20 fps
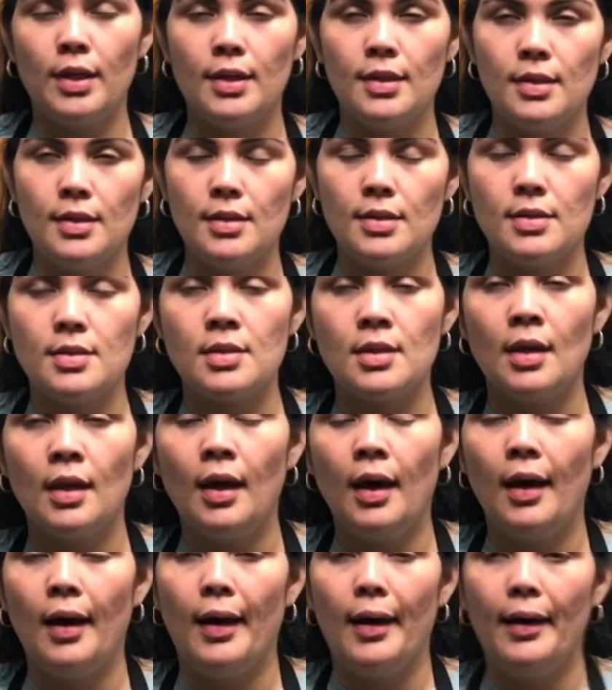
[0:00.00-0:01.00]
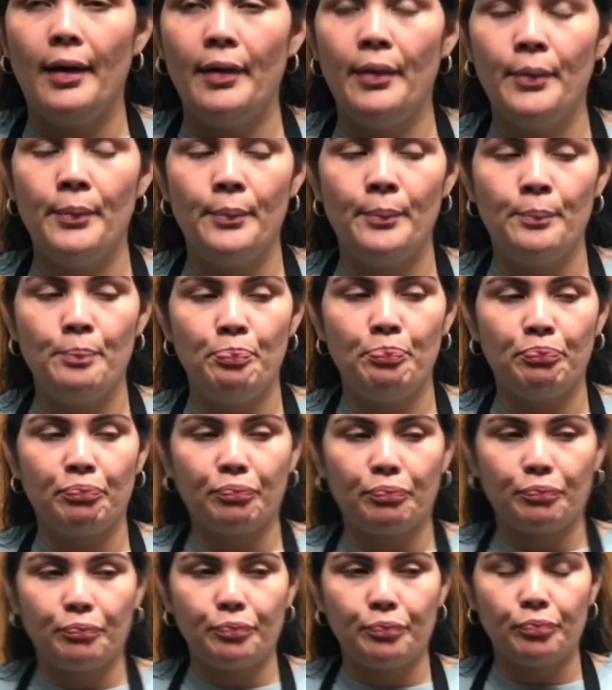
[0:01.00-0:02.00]
is, um,
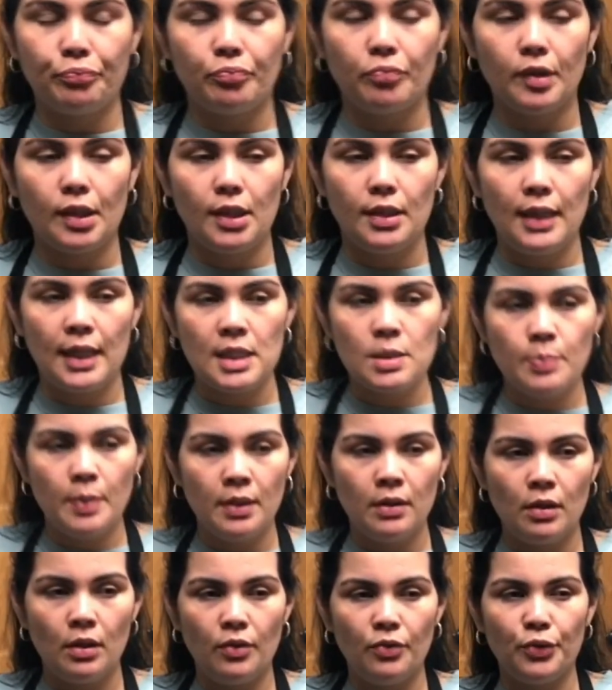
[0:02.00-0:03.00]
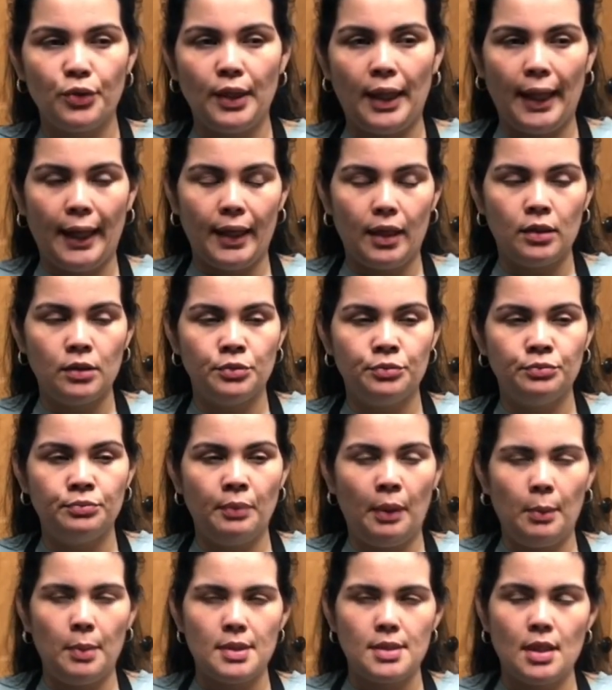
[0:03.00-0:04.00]
that's been there for like
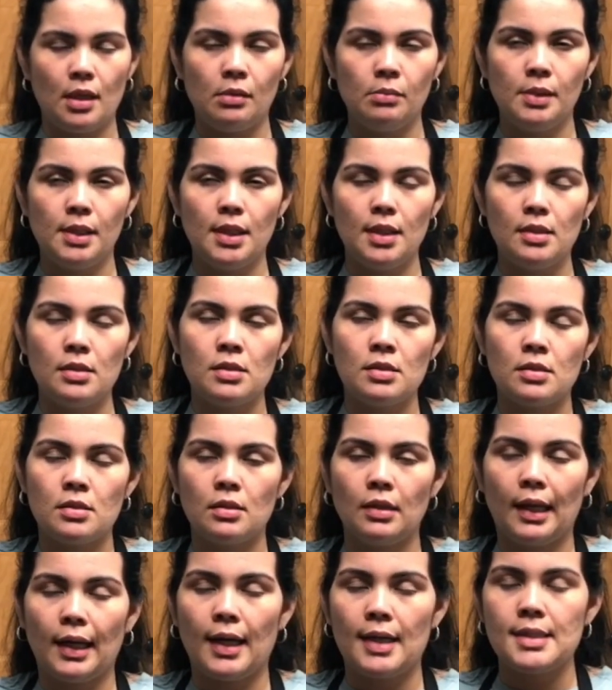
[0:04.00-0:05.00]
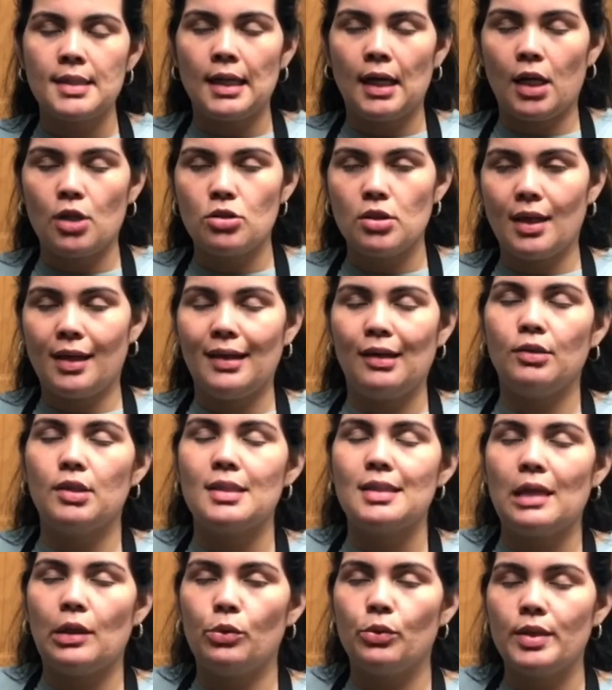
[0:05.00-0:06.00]
maybe 10 minutes. Like I said, I like take out the
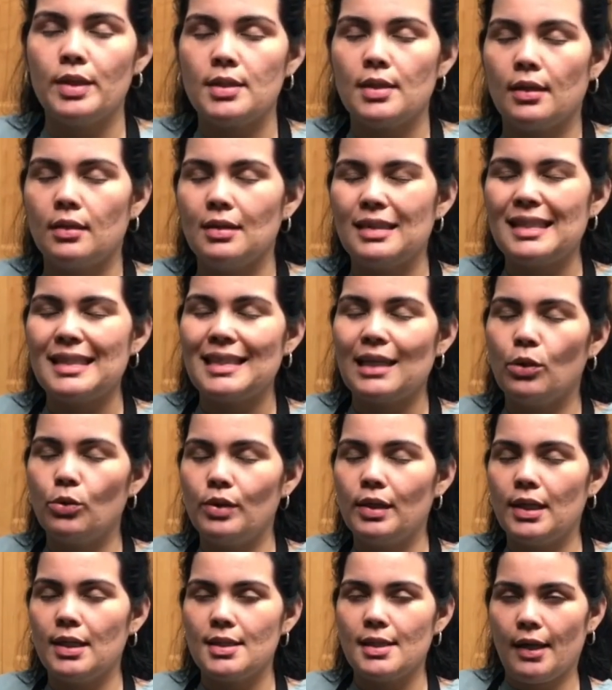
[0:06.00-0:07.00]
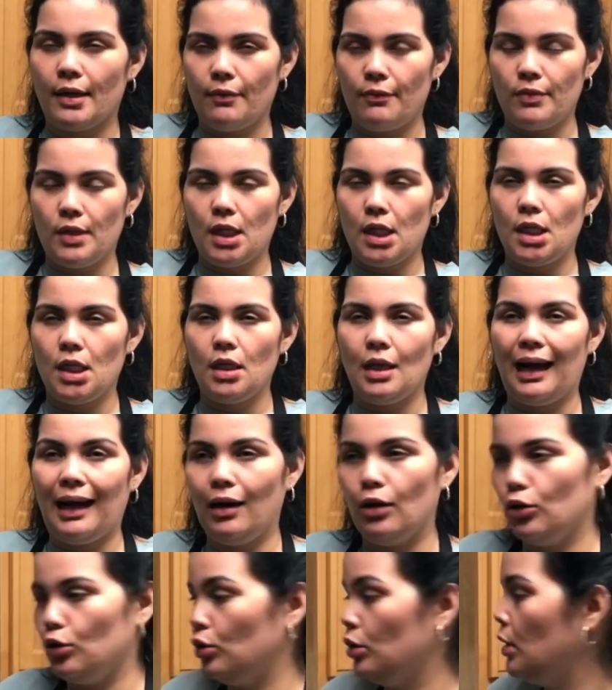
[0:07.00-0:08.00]
sourness, sourness out of the
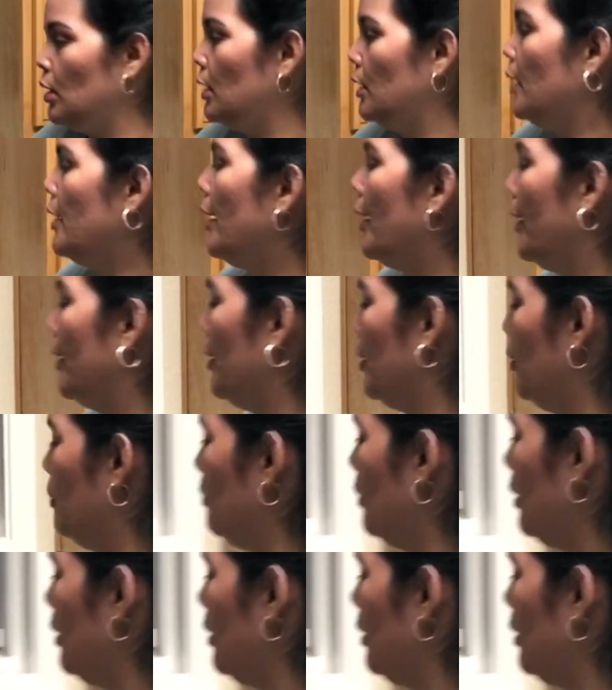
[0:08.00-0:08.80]
ajo. Um,